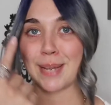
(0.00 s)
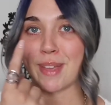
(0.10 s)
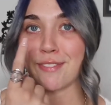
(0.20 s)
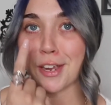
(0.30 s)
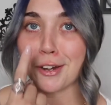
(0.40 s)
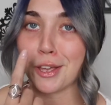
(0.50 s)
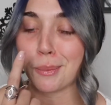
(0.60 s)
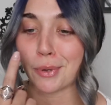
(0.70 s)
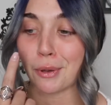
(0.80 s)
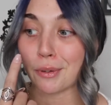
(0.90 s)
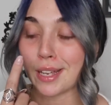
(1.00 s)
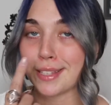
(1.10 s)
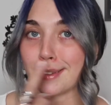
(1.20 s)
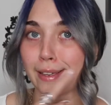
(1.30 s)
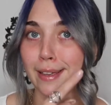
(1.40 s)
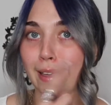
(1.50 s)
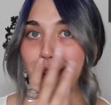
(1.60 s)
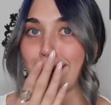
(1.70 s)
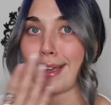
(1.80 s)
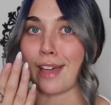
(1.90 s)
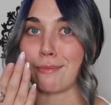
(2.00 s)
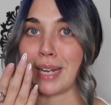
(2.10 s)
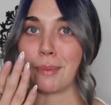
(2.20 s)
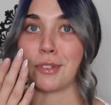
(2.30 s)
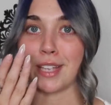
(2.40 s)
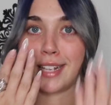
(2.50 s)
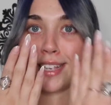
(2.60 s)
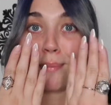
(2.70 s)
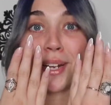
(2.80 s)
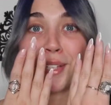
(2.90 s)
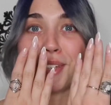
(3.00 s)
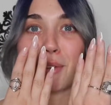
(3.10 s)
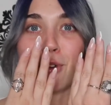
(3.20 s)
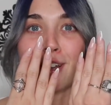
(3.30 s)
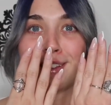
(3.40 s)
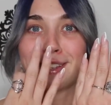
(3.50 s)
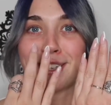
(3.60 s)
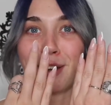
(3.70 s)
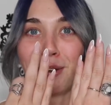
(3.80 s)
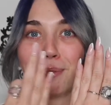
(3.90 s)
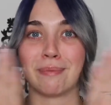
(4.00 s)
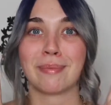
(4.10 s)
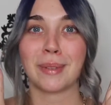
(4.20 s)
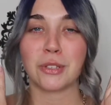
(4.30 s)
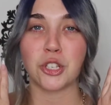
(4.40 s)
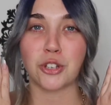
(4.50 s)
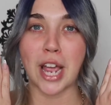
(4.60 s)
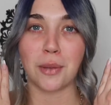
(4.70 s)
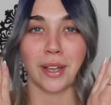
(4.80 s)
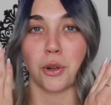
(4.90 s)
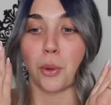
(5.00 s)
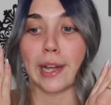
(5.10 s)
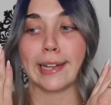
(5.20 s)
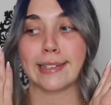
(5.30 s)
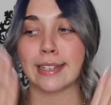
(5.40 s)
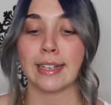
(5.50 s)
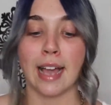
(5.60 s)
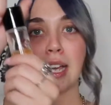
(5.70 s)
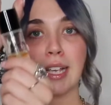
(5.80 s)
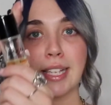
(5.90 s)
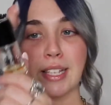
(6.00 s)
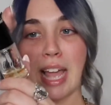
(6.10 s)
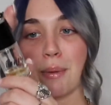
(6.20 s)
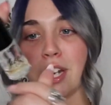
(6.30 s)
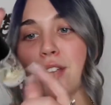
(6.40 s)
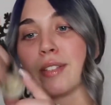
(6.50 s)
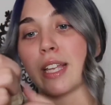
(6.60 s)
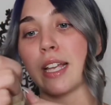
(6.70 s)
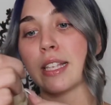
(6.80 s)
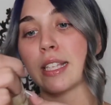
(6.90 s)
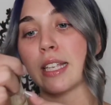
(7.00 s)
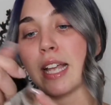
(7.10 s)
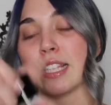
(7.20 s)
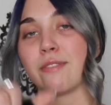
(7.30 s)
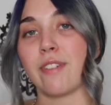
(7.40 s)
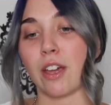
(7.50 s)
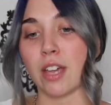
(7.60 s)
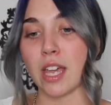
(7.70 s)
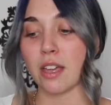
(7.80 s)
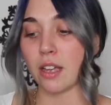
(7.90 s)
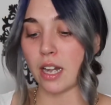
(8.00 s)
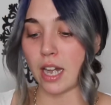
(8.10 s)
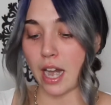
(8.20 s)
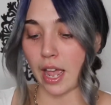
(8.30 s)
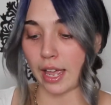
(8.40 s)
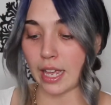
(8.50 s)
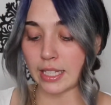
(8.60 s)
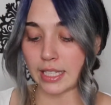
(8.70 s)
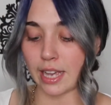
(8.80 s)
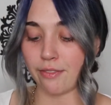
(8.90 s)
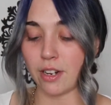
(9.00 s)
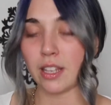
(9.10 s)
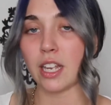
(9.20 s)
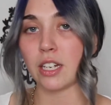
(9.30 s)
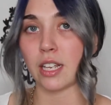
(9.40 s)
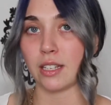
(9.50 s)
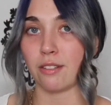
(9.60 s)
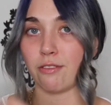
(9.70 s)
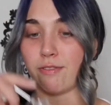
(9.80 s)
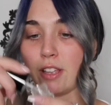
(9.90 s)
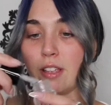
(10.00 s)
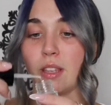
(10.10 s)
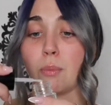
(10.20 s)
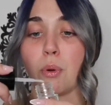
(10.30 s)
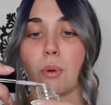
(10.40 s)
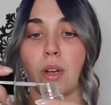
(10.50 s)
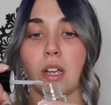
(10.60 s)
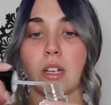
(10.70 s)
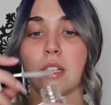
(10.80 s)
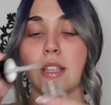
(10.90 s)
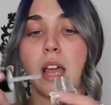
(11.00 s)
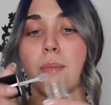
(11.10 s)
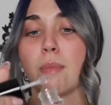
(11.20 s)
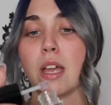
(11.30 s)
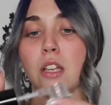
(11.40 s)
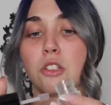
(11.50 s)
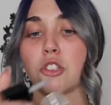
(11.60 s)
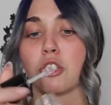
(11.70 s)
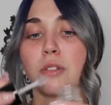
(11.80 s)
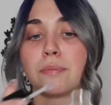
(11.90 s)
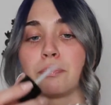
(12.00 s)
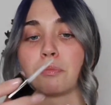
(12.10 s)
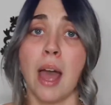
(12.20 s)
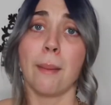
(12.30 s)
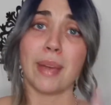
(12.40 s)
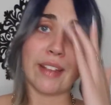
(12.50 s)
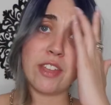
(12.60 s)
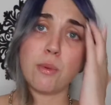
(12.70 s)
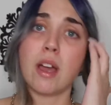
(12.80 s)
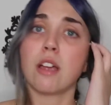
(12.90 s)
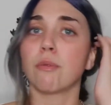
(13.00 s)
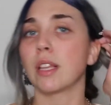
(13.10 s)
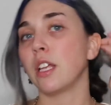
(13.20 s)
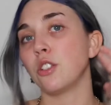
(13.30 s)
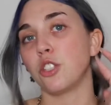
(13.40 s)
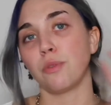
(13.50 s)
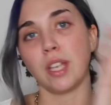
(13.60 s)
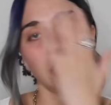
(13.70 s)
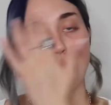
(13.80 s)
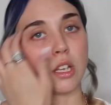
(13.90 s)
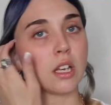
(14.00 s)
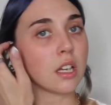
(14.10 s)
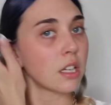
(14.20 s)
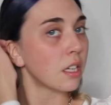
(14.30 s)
my fingernail broke recently and I haven't been able to get it done, but it's only one, so just try to ignore it. So yeah, we're gonna use this. It's very nice. Definitely doesn't fill in the pores that much. But if you want a really dewy look,